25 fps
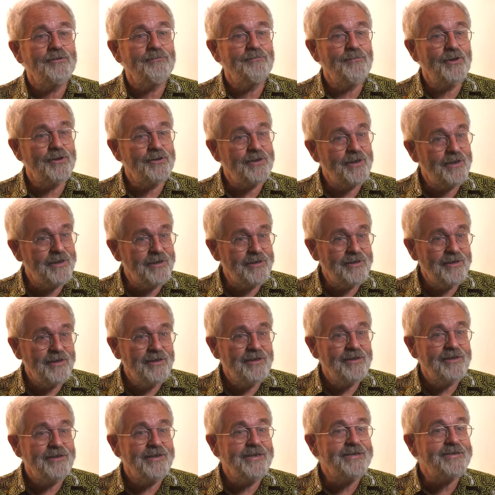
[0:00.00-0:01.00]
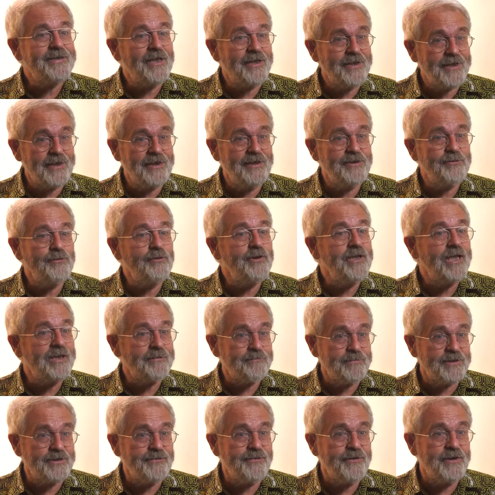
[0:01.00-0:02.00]
but they recycle it to the
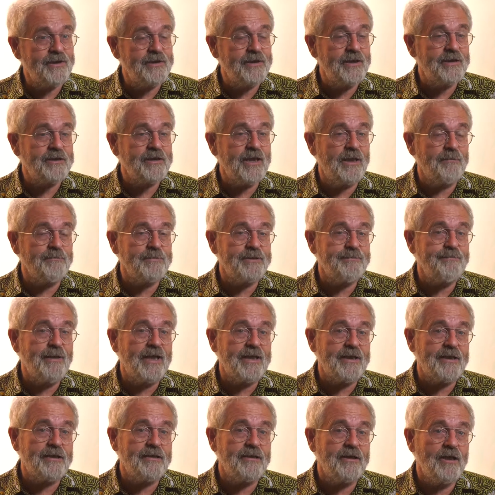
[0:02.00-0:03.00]
atmosphere and that comes back.